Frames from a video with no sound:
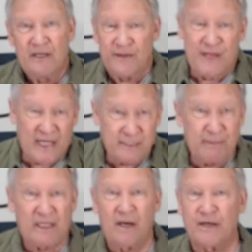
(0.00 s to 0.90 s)
That's
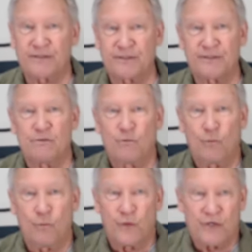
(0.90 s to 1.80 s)
because
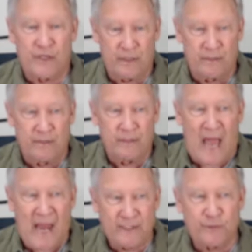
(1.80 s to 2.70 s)
we're
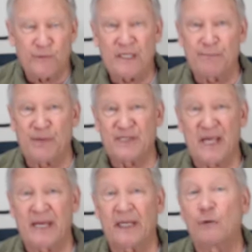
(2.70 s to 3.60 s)
actually
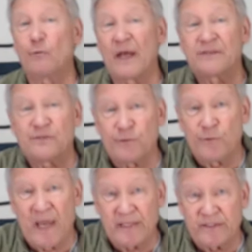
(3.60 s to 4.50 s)
presenting a
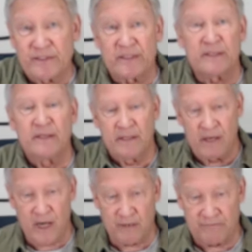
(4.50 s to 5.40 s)
restoration
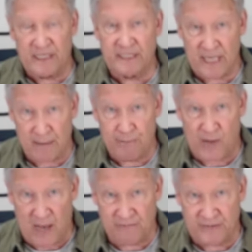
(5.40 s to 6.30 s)
of end time
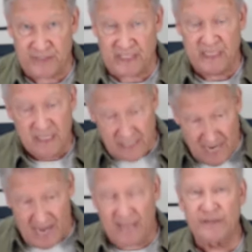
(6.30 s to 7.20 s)
prophecy
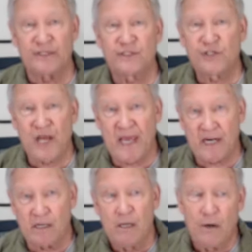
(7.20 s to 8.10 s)
on this
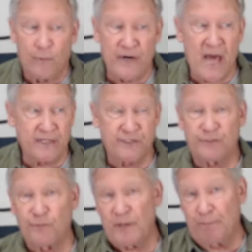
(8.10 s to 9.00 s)
channel. We're not
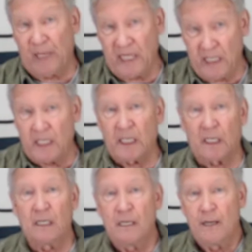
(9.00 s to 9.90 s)
just
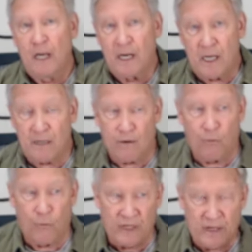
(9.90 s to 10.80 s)
repeating uh,
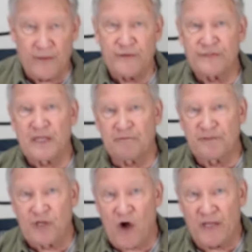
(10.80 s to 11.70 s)
what others
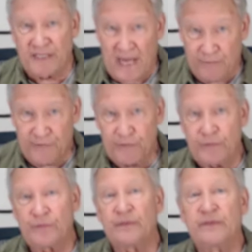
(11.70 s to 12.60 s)
have taught down
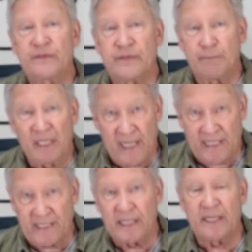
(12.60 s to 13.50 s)
through the
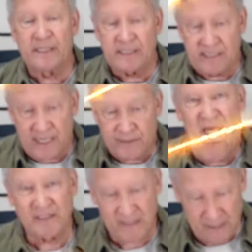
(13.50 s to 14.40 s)
millennia and the
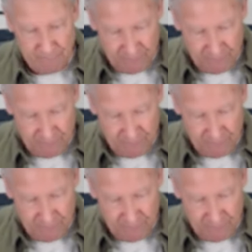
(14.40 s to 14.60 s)
centuries.